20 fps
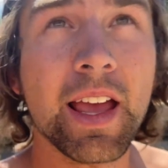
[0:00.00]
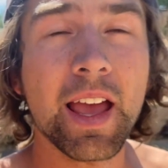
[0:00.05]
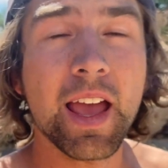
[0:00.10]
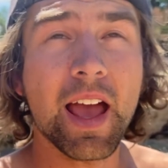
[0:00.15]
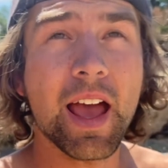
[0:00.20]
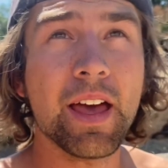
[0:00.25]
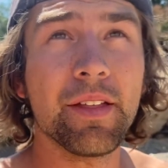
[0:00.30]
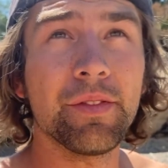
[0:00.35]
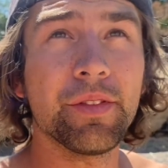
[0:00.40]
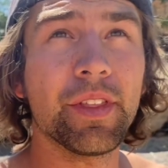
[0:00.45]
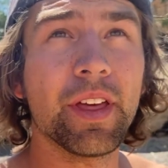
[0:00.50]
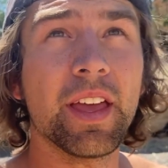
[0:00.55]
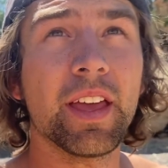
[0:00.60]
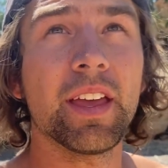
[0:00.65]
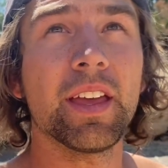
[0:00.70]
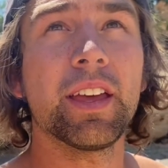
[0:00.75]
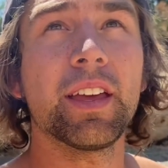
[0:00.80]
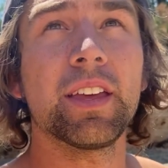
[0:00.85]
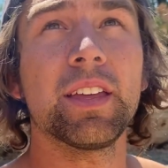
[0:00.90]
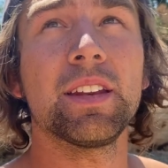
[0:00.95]
and
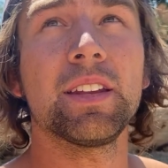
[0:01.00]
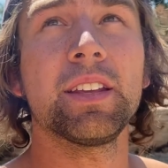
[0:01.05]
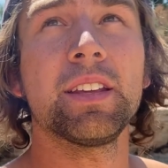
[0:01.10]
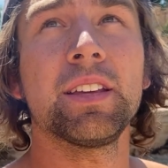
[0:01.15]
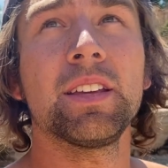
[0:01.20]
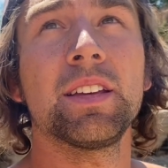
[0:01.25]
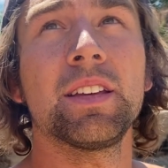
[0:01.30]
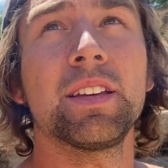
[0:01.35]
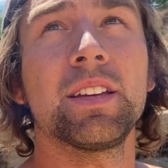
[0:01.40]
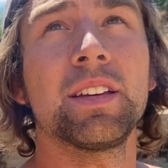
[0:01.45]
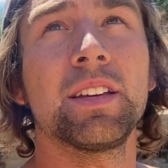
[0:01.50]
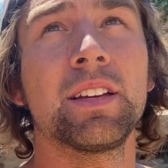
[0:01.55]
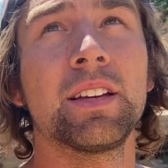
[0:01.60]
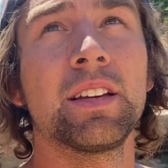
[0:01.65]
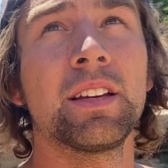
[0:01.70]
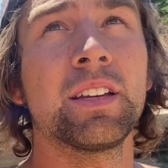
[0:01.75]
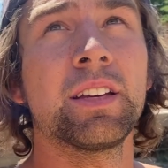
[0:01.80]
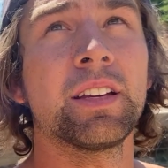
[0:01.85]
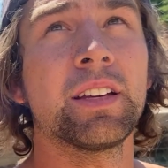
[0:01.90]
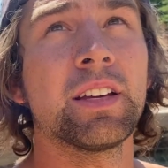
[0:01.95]
then
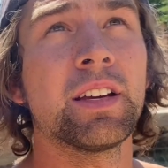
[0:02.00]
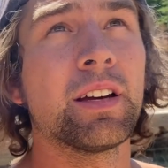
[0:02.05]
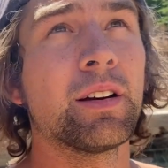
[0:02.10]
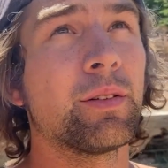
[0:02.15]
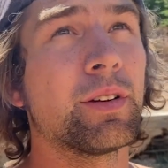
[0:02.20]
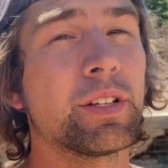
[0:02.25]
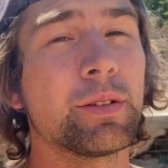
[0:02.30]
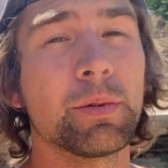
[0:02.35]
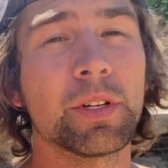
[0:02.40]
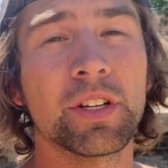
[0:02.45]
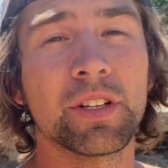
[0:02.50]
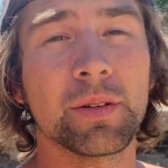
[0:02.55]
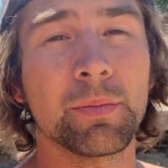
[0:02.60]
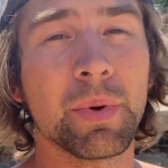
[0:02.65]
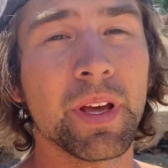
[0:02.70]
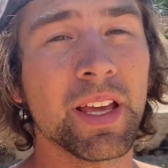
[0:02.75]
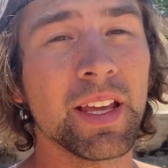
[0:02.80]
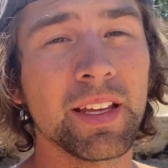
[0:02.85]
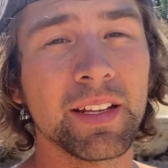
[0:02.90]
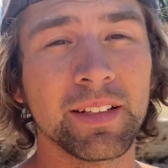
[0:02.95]
we should be good to
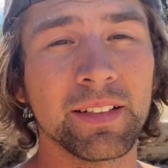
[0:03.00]
paint.